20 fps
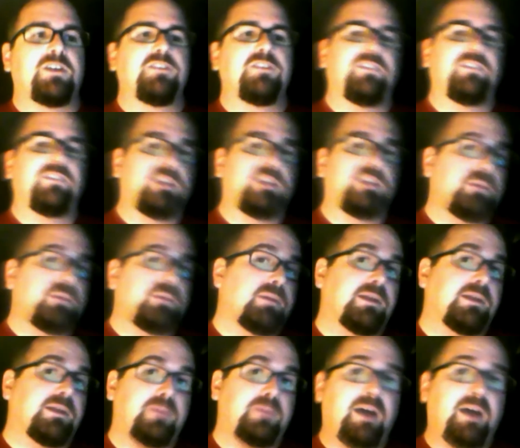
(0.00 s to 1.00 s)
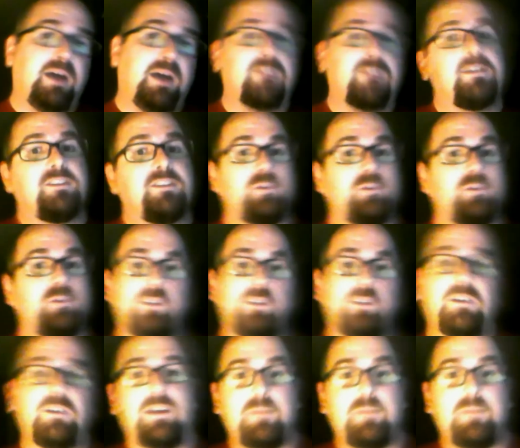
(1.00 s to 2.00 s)
It can be about the Padres. You want to
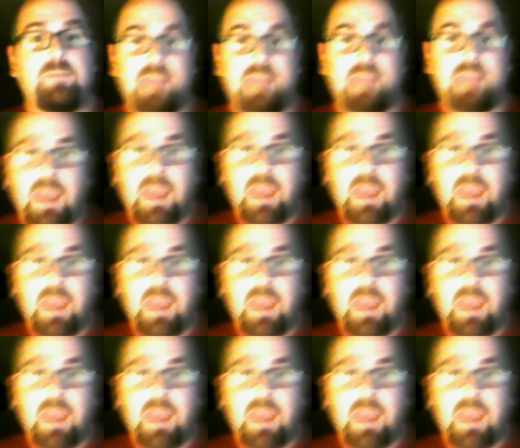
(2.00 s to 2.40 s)
talk NBA?